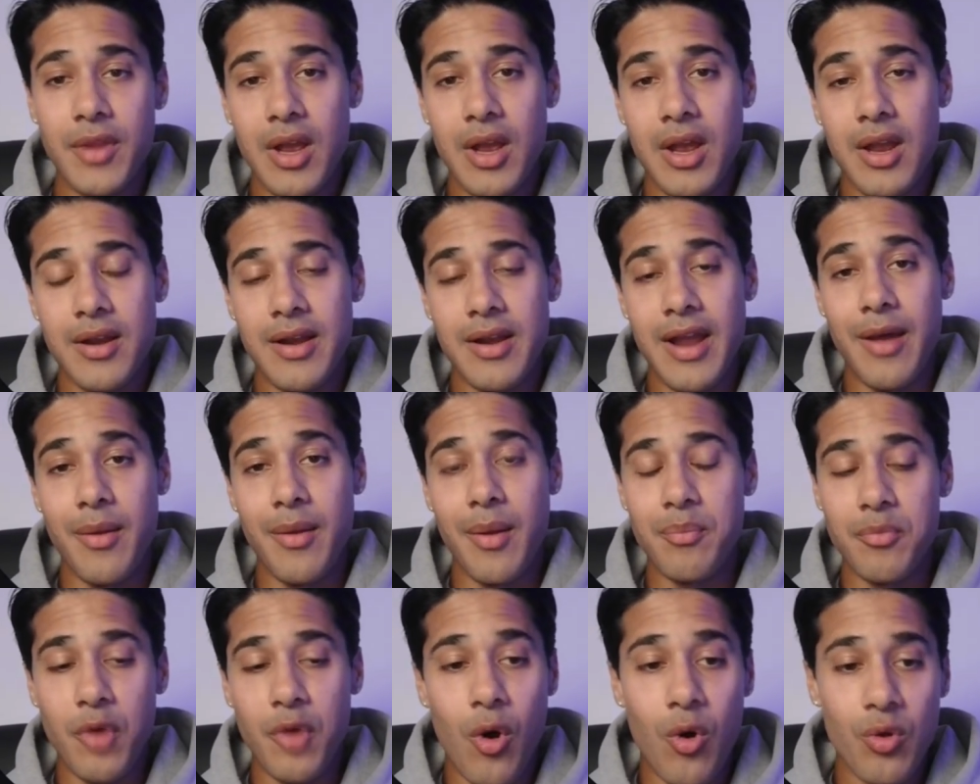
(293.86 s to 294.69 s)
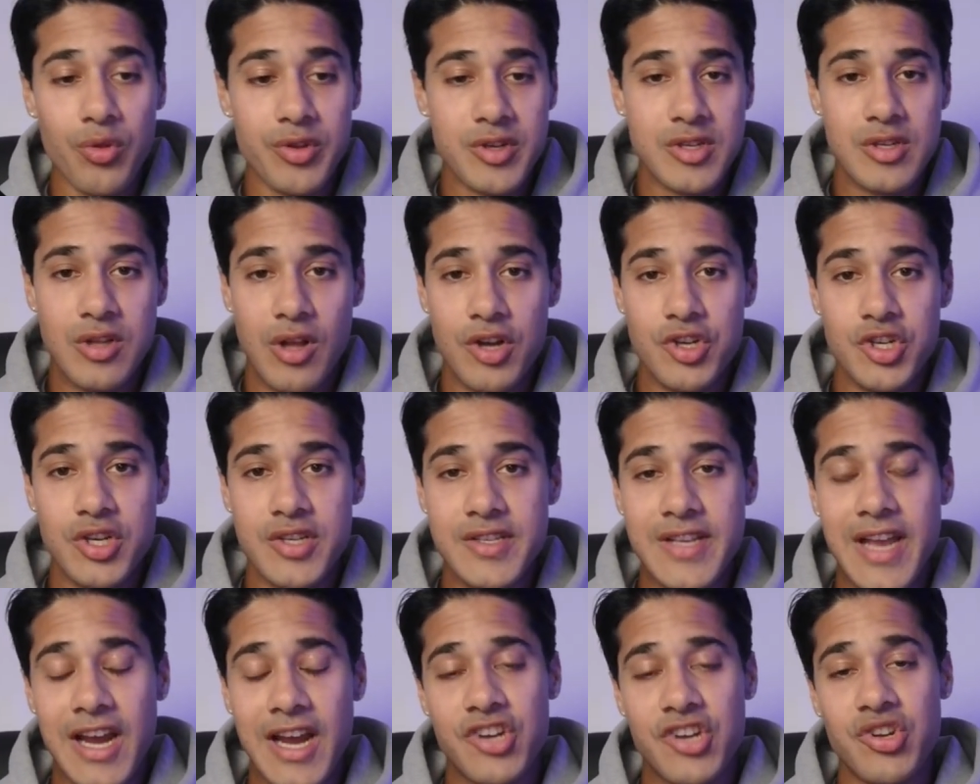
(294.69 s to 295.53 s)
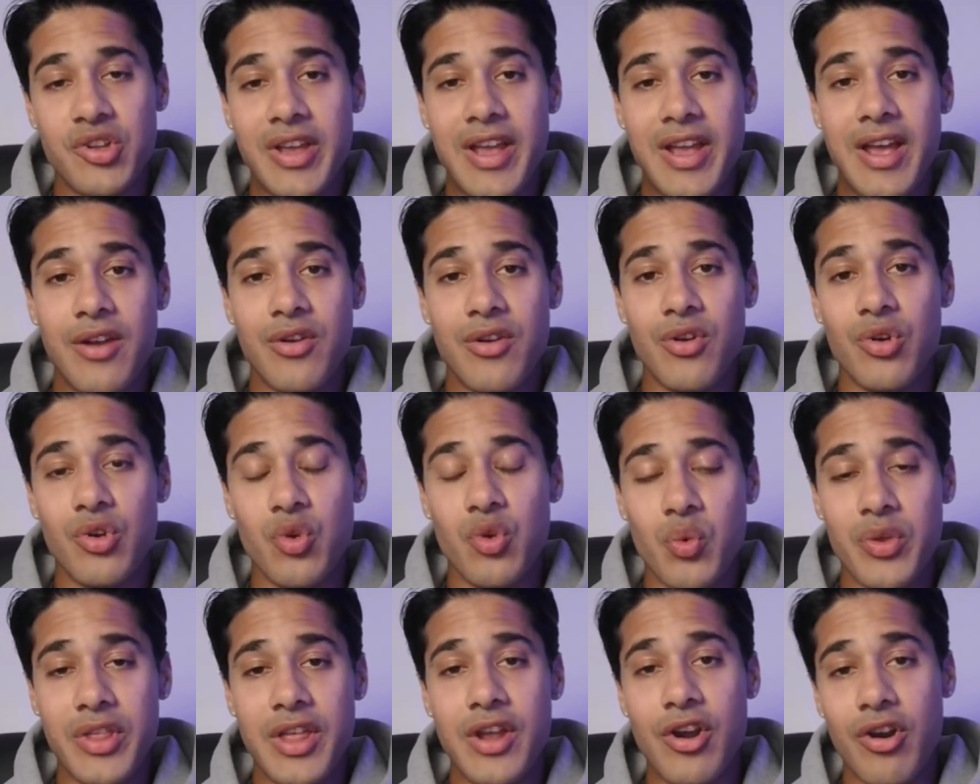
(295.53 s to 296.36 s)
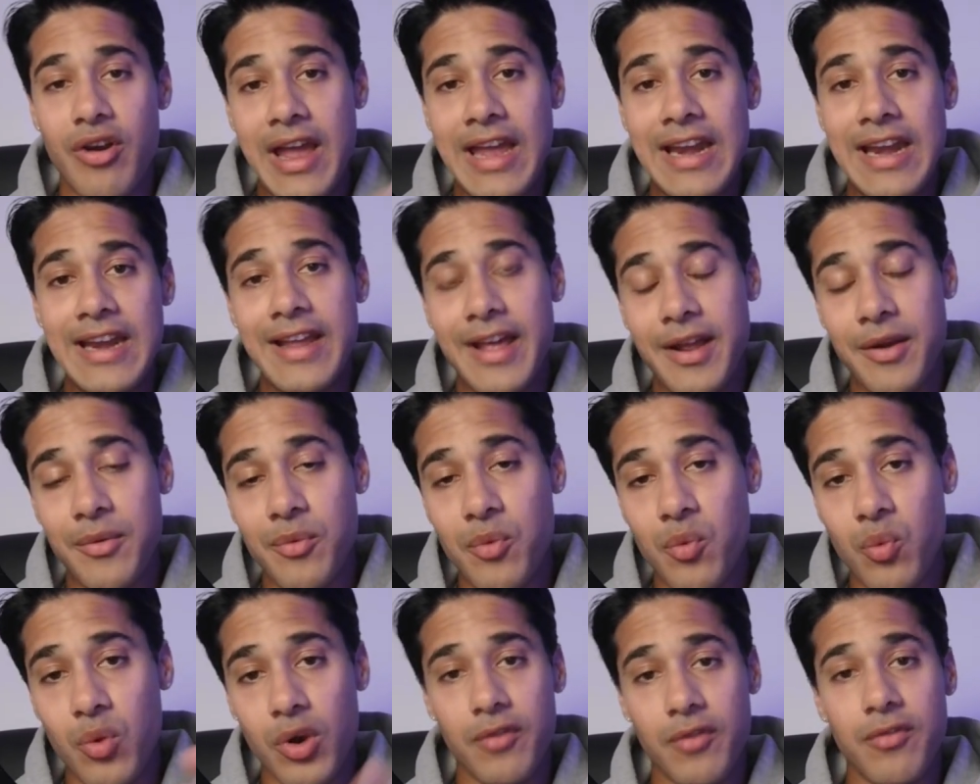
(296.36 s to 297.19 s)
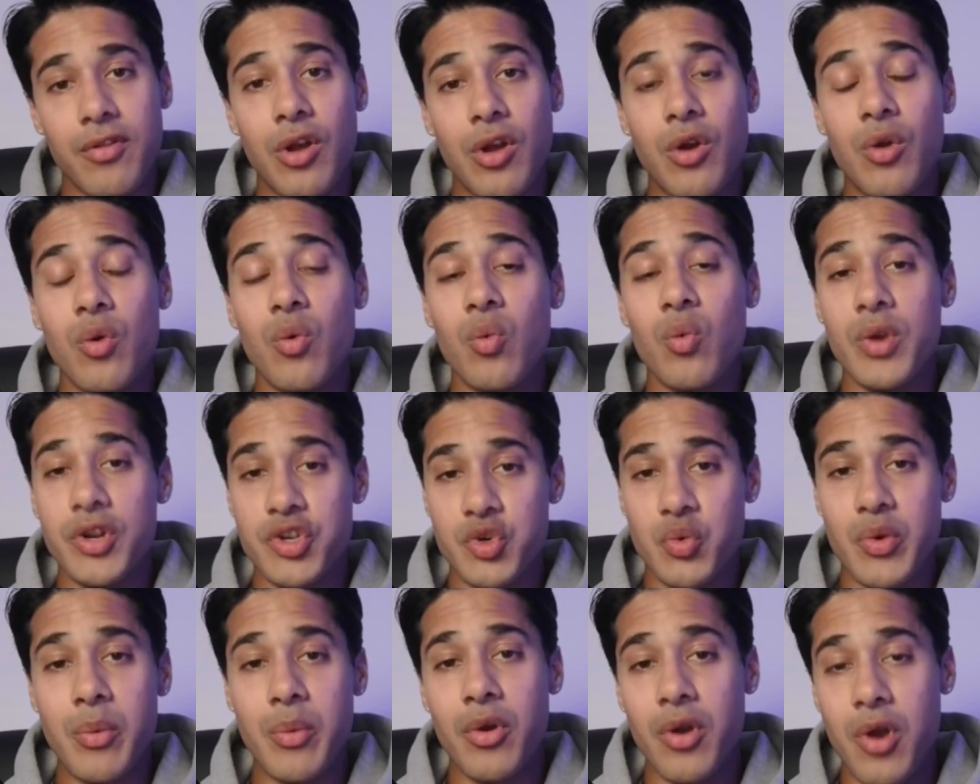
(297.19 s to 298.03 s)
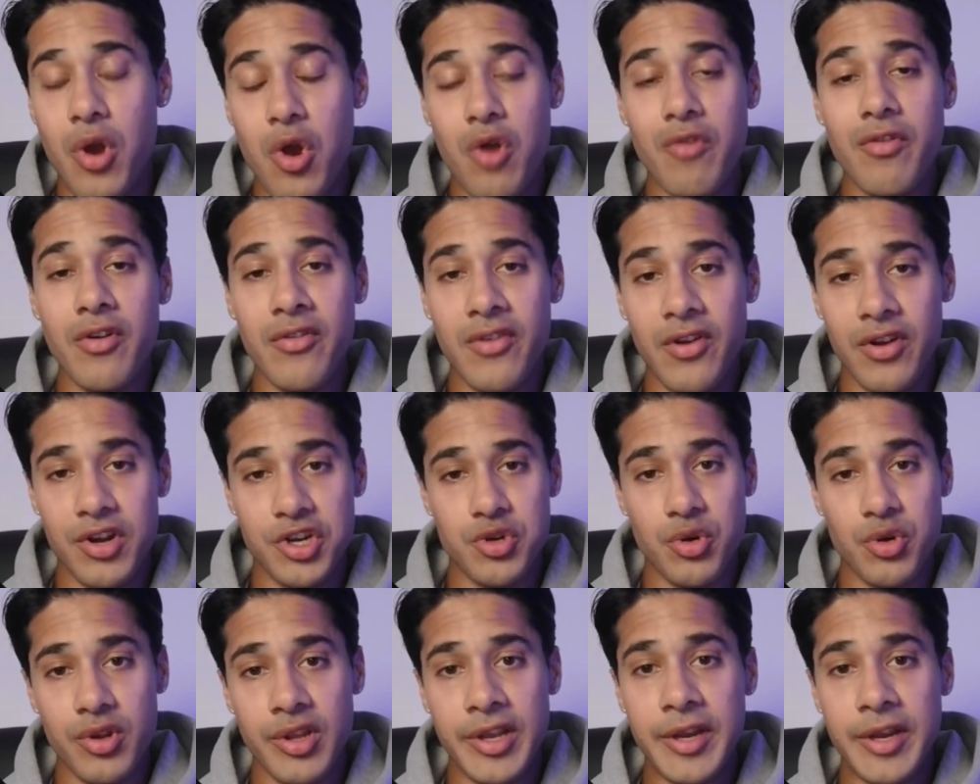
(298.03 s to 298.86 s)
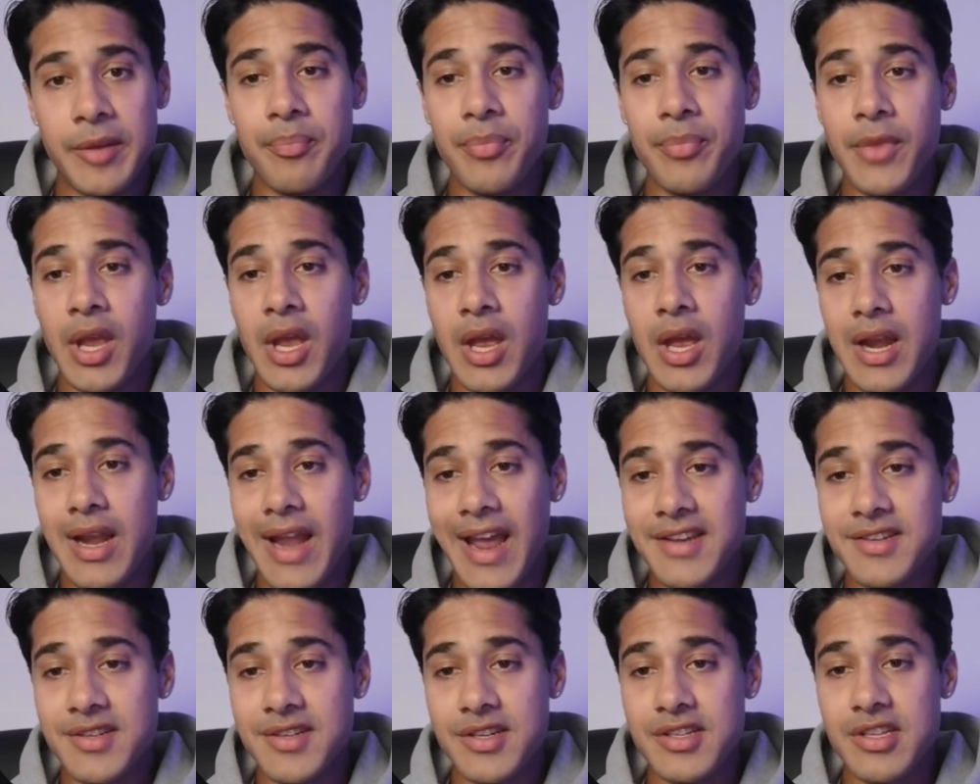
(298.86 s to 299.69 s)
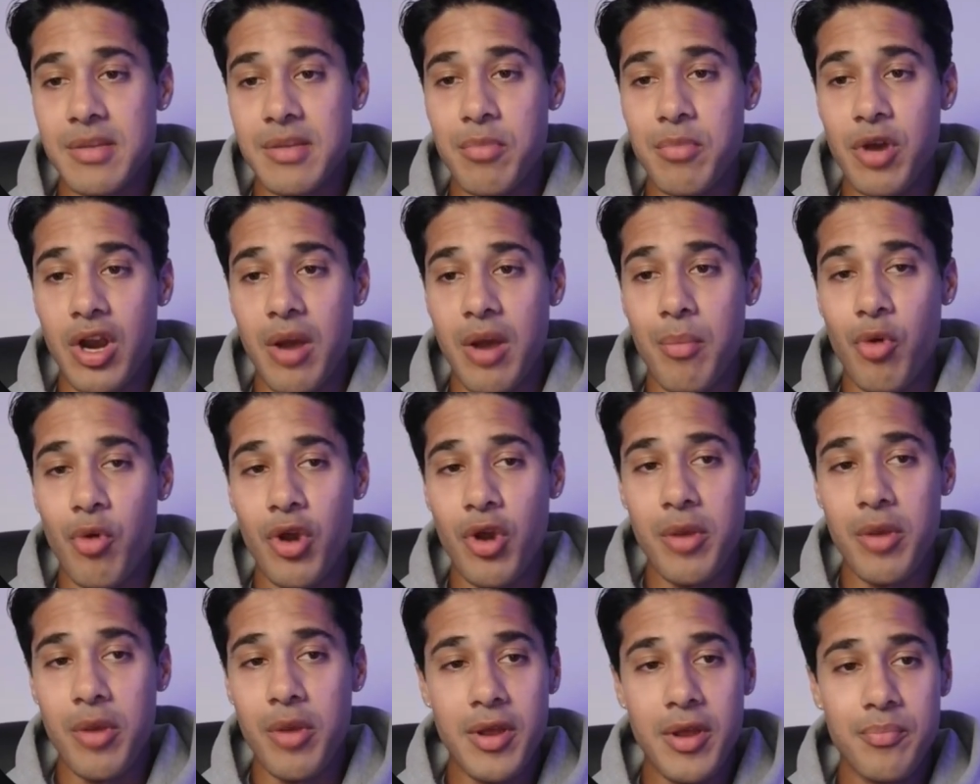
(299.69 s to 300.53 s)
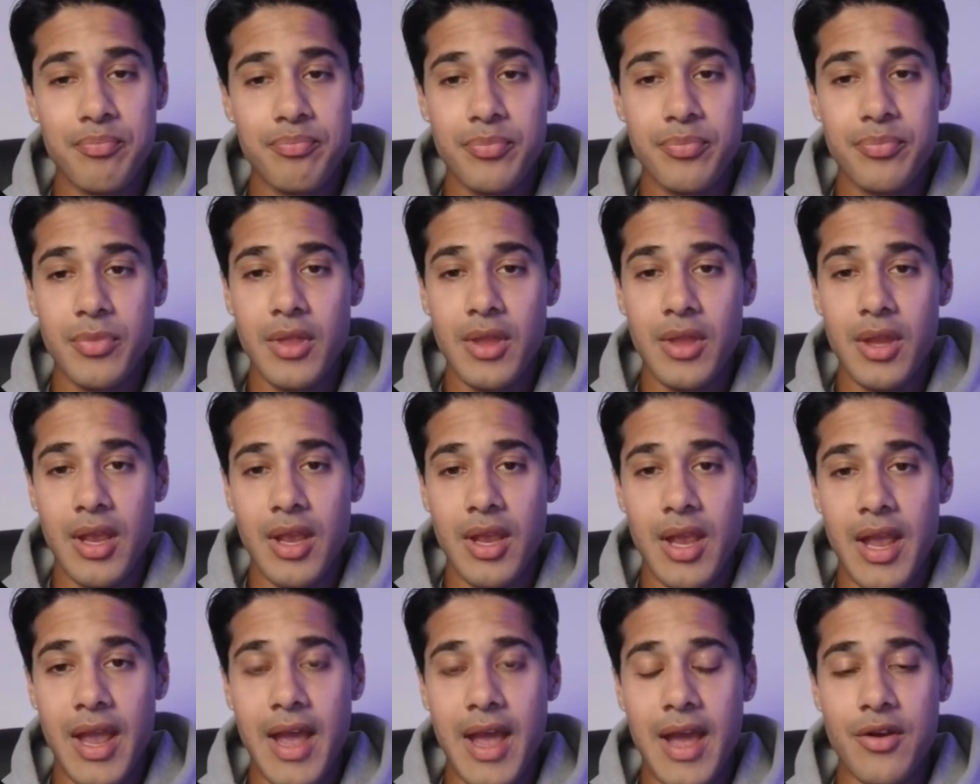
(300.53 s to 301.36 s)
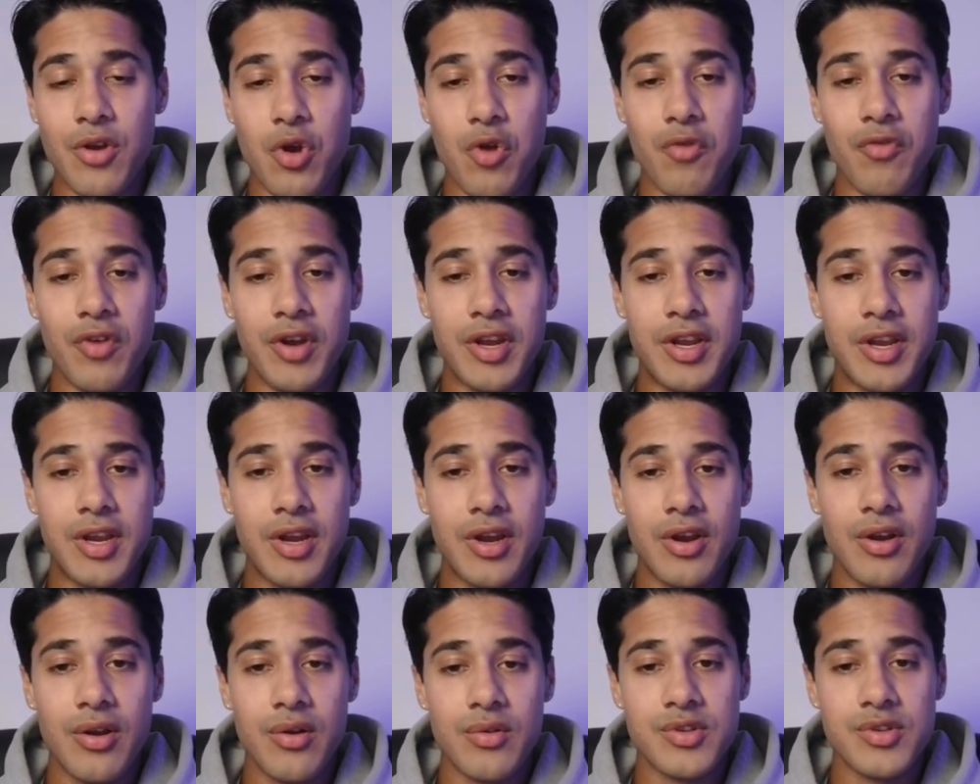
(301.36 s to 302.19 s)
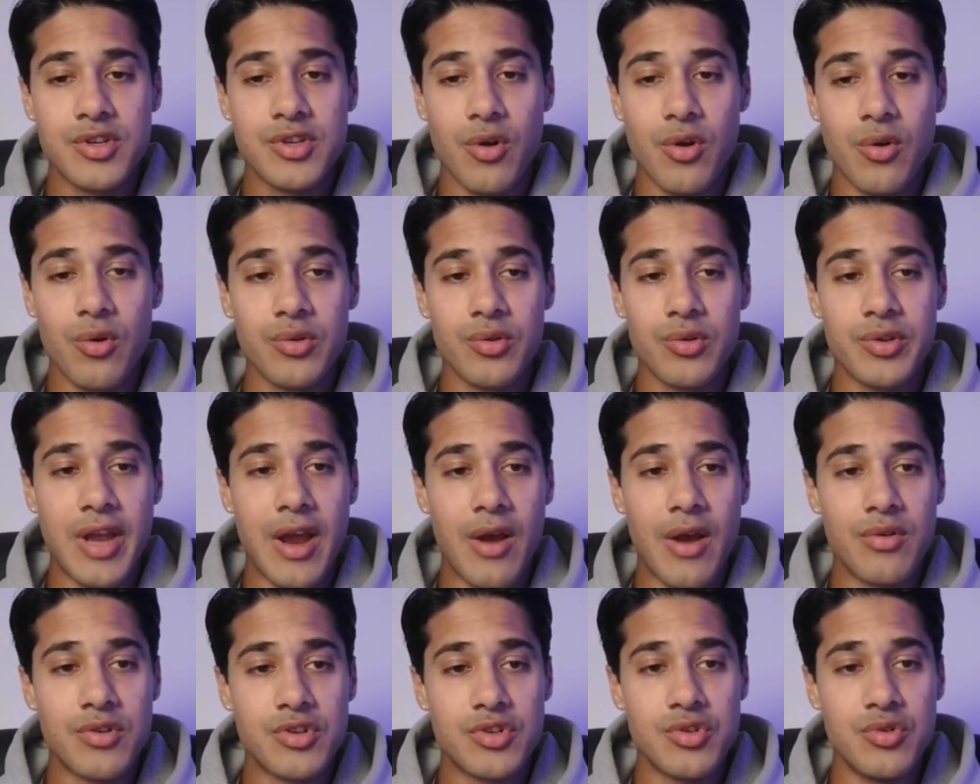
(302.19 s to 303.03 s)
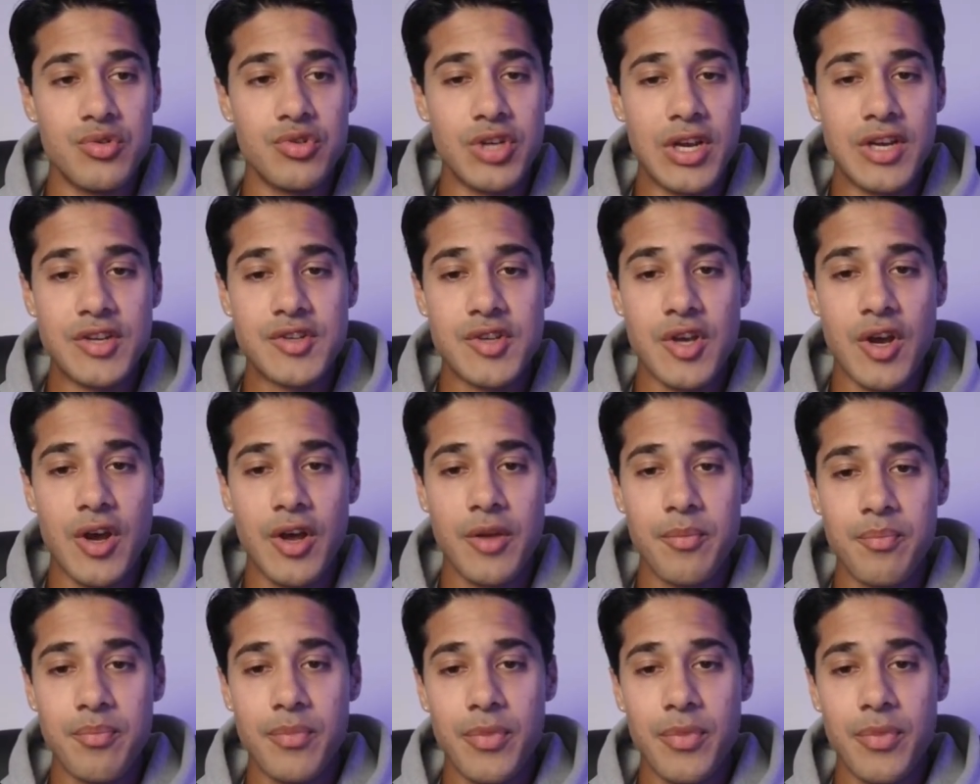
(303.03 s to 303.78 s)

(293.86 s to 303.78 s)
Now, and all this logic is actually handled within our n8n workflow, which we will go over very shortly. Next is the book appointment. And over here, scroll down to JSON.